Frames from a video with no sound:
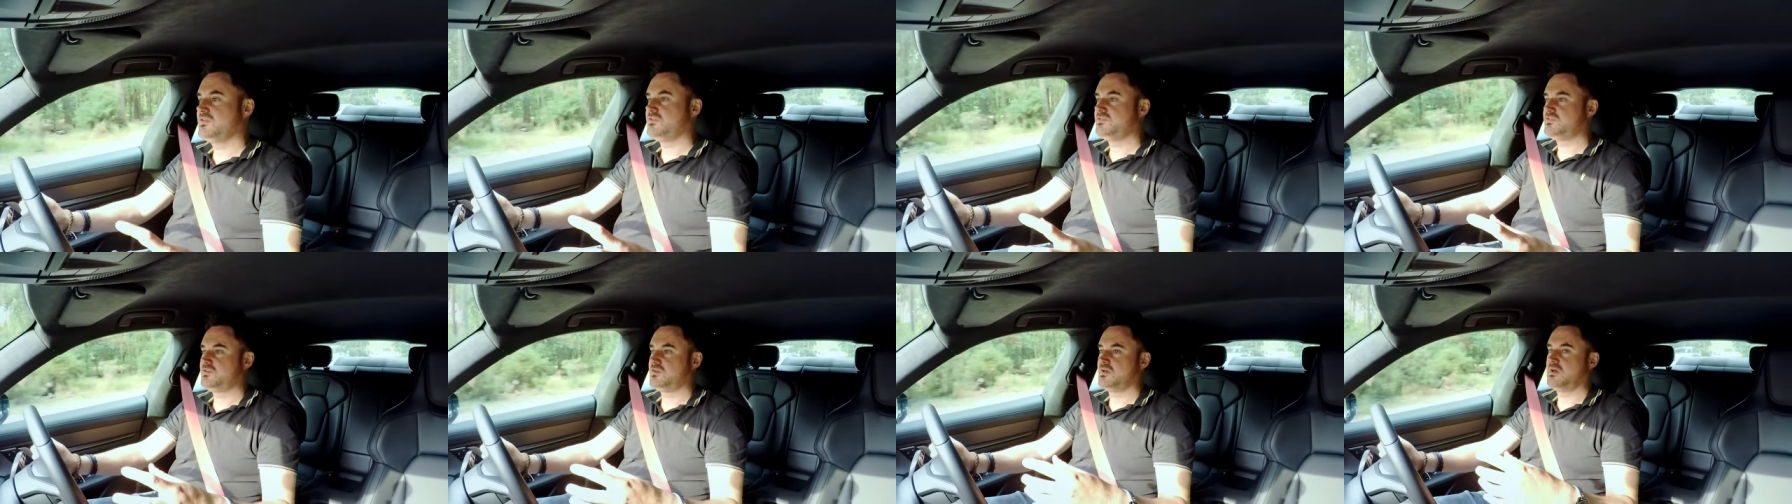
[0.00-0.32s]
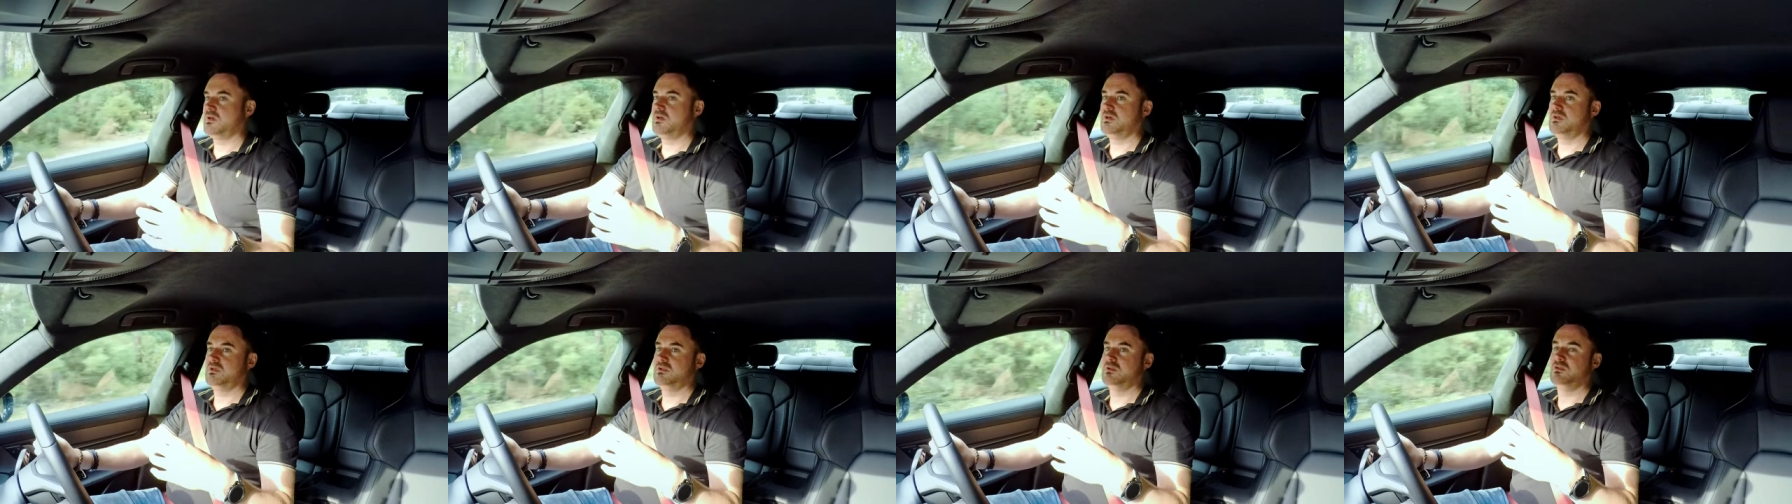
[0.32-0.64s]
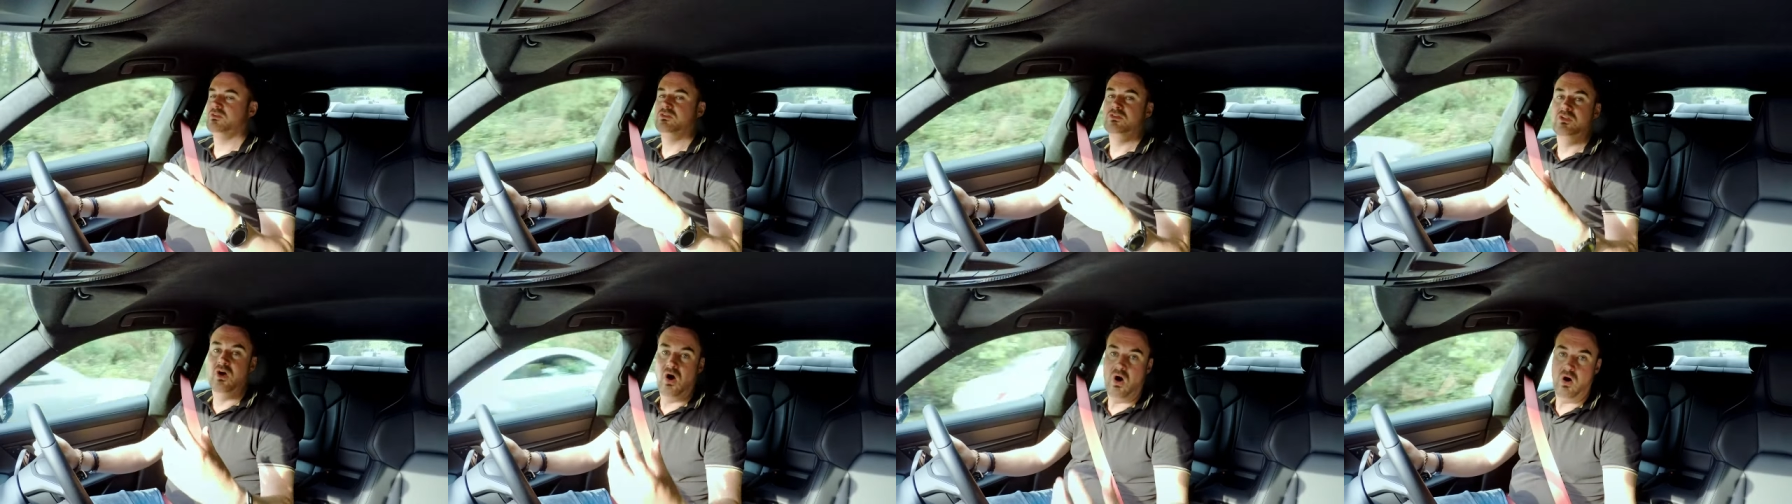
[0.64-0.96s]
to
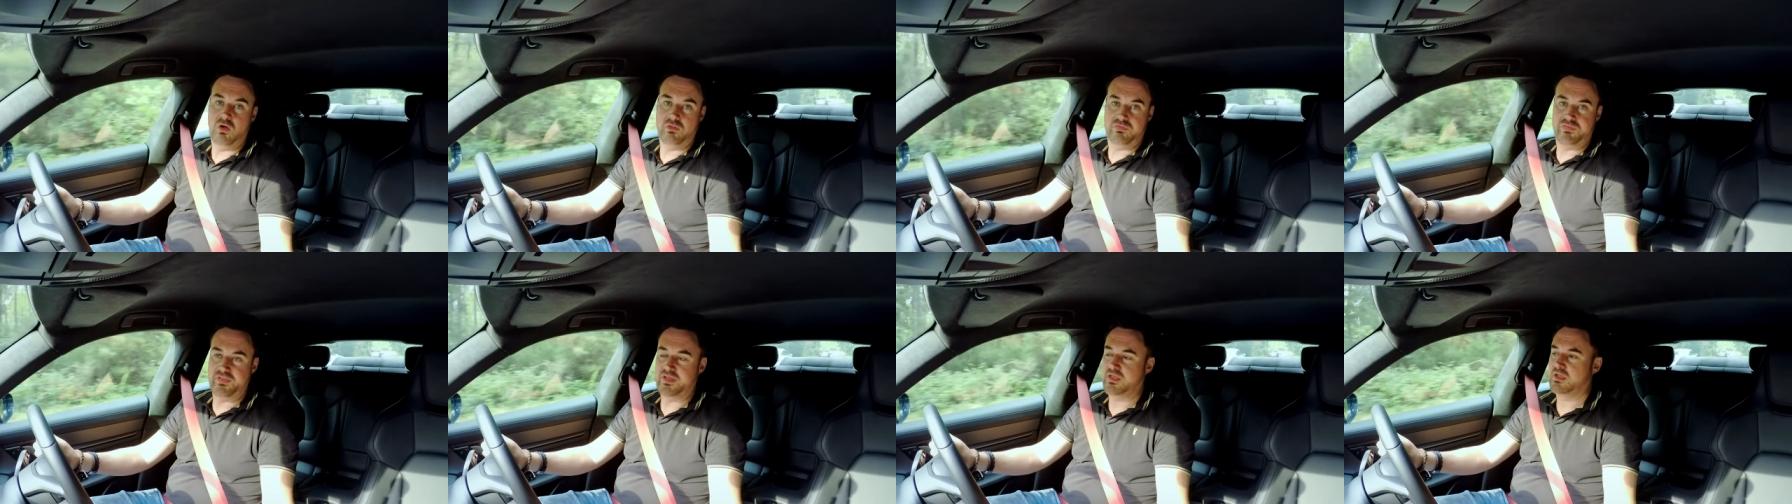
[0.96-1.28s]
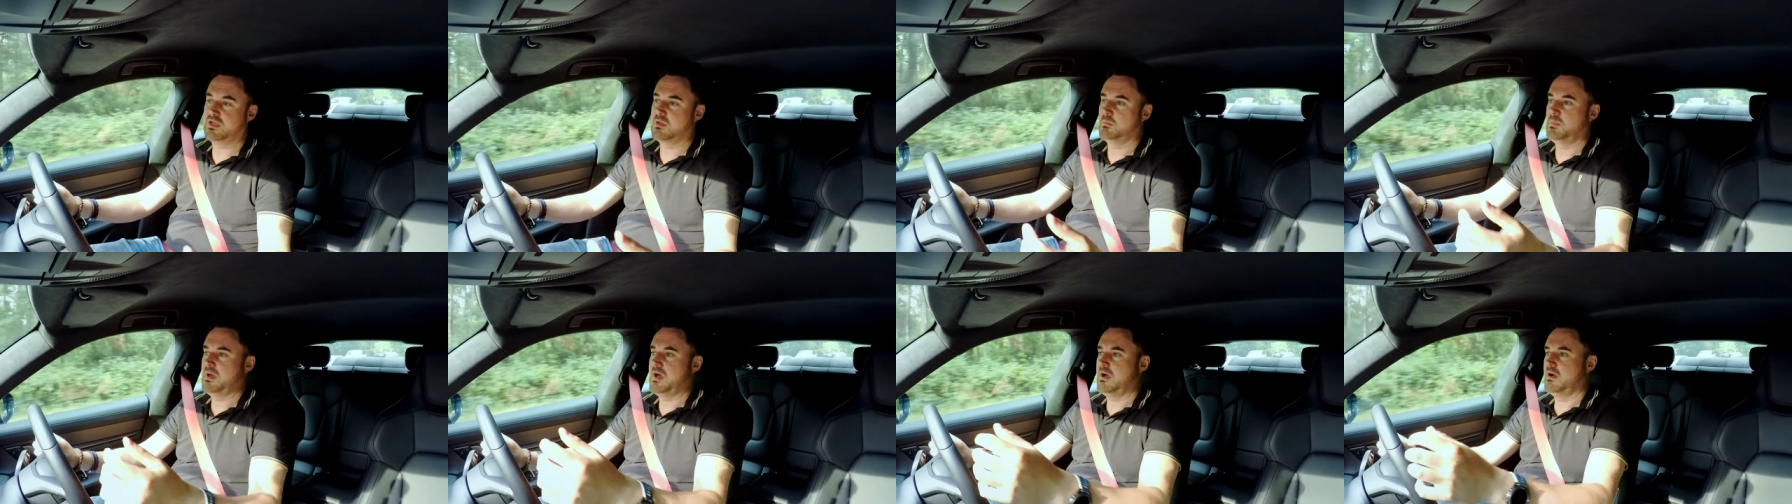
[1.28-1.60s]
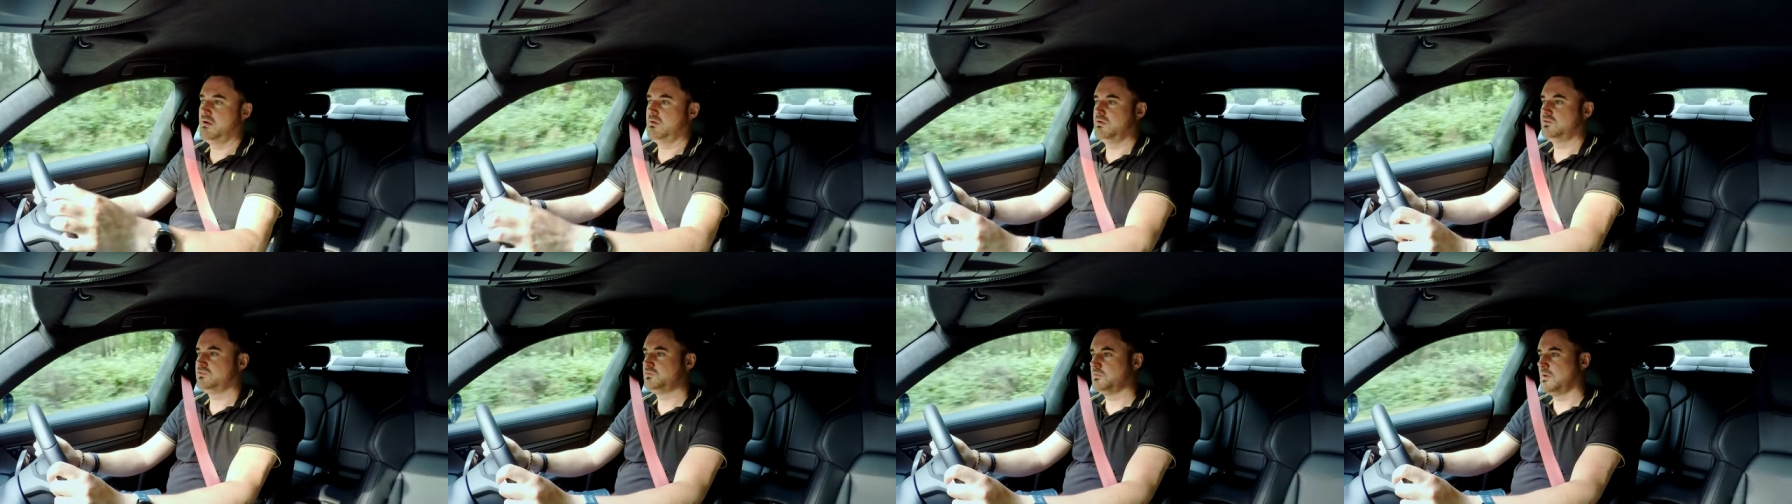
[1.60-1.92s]
not think
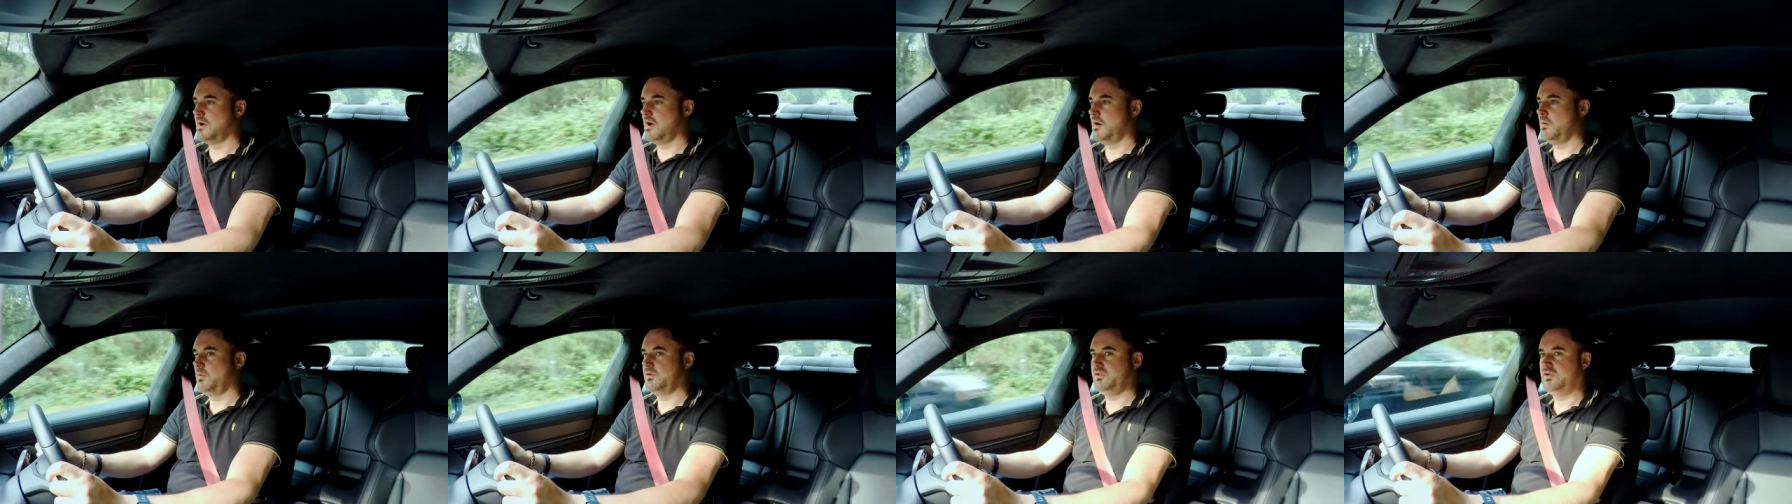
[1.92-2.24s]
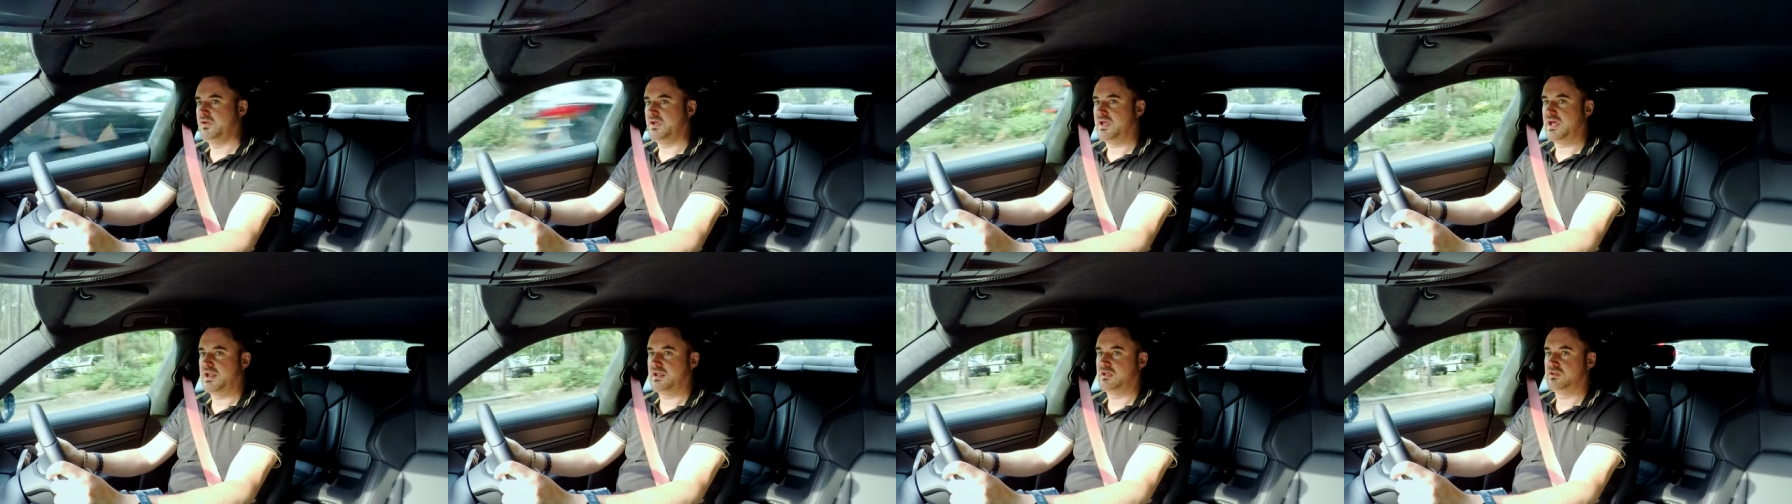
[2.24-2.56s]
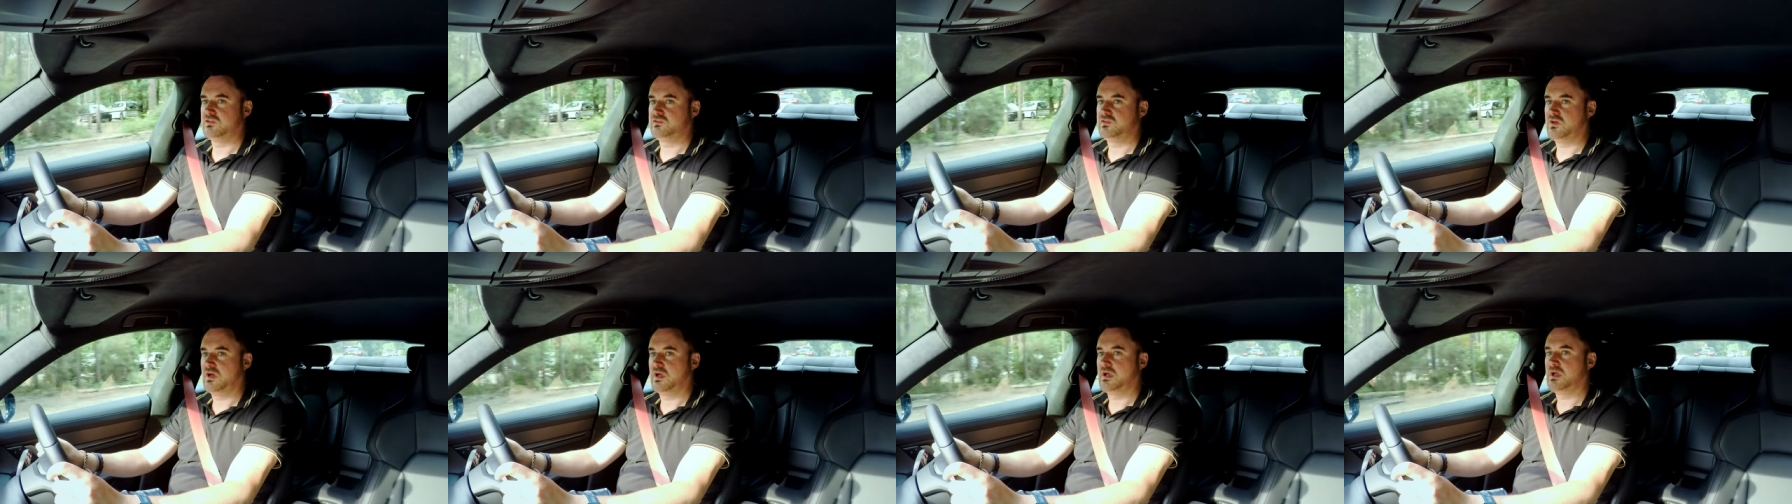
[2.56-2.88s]
about as well when you're getting a
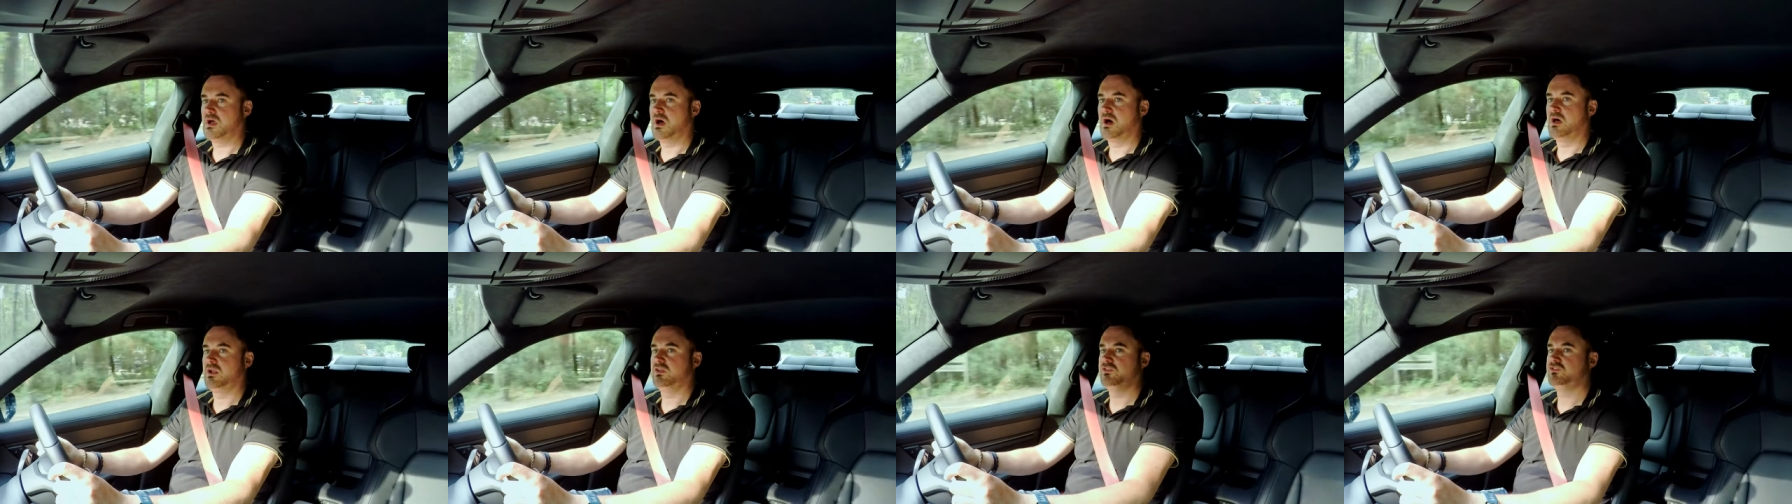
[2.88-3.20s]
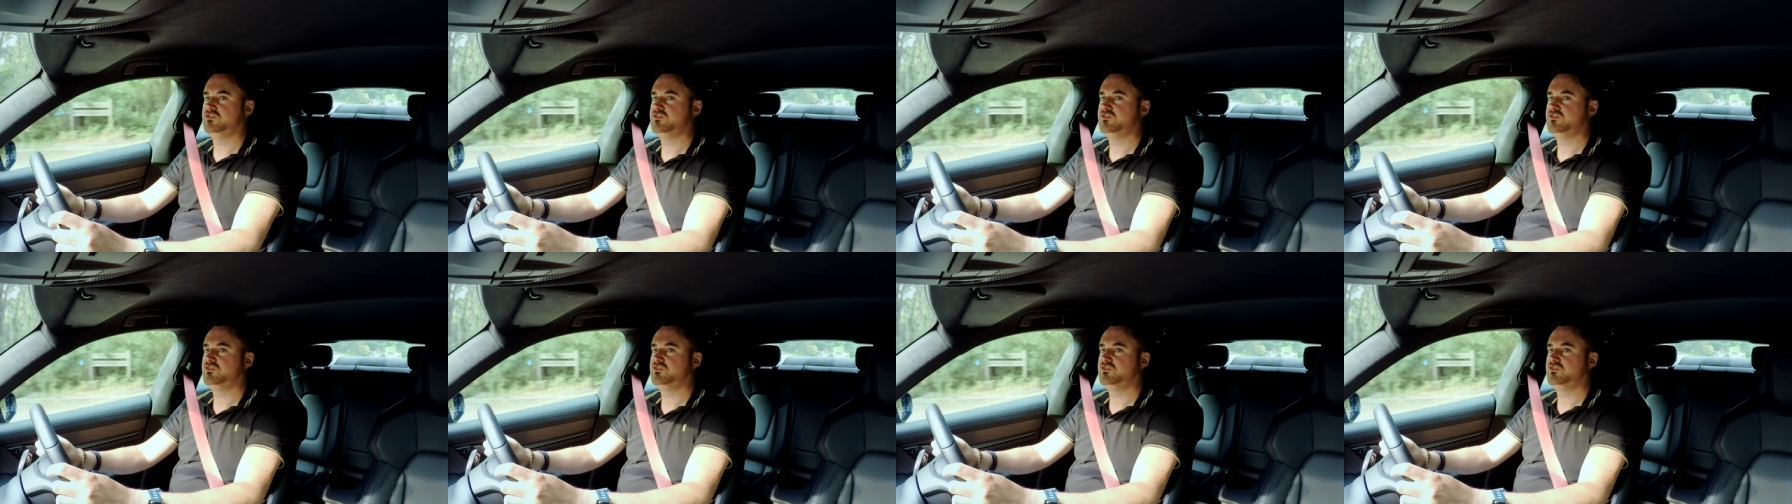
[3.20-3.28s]
Taycan is